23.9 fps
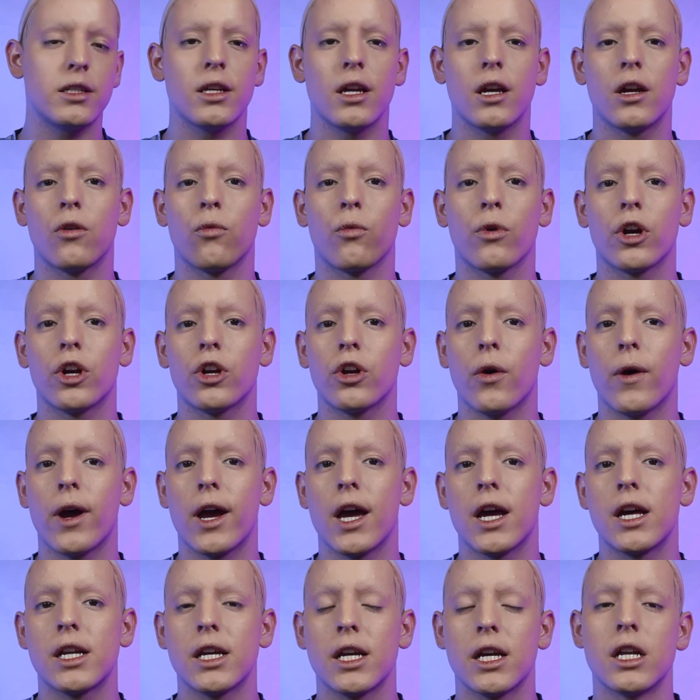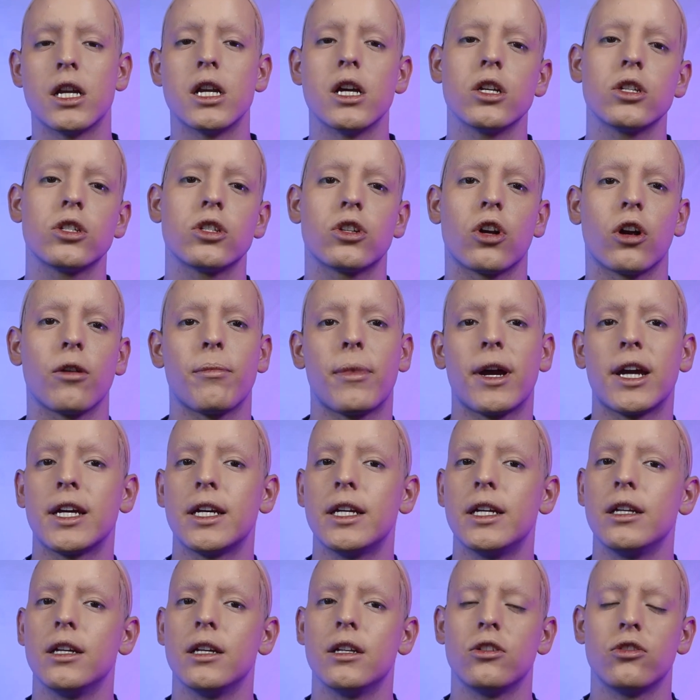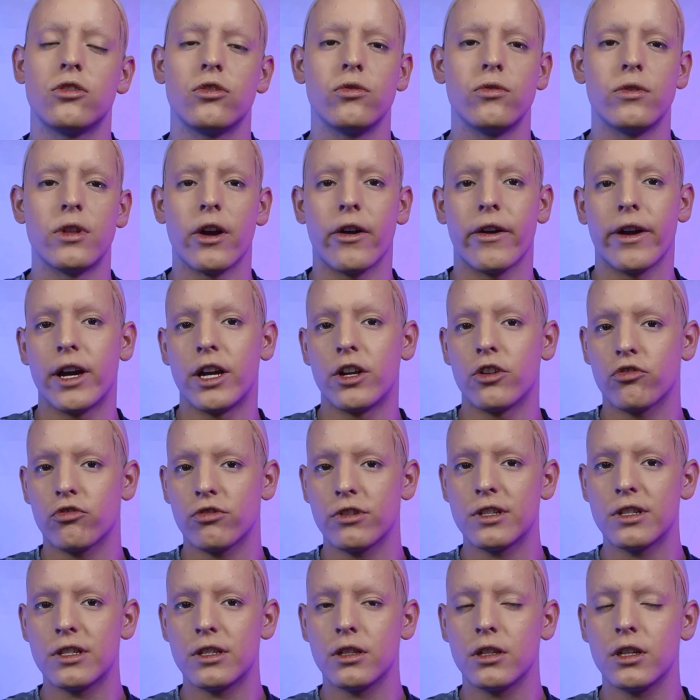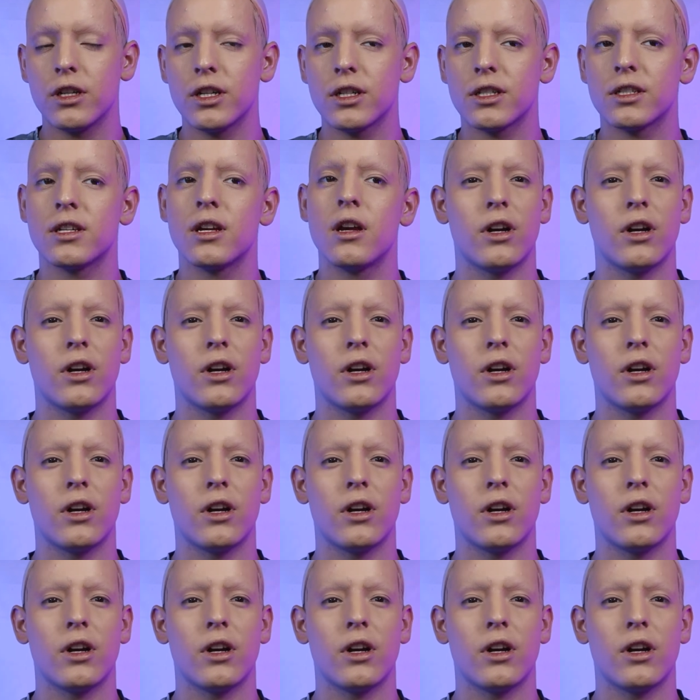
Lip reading: and we're going to go ahead and start by getting into their entrance looks.